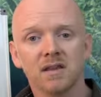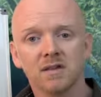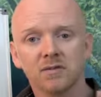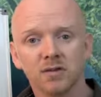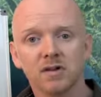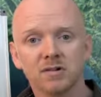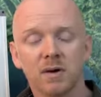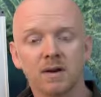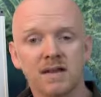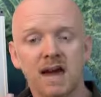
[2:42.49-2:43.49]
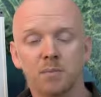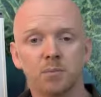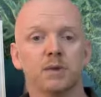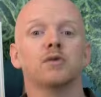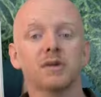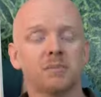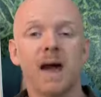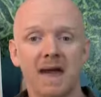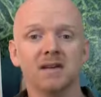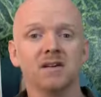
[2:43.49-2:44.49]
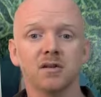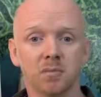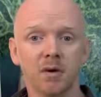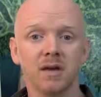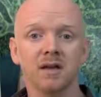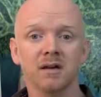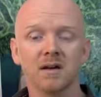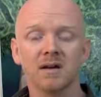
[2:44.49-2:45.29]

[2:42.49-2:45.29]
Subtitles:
The first one is how to build a pattern in your body.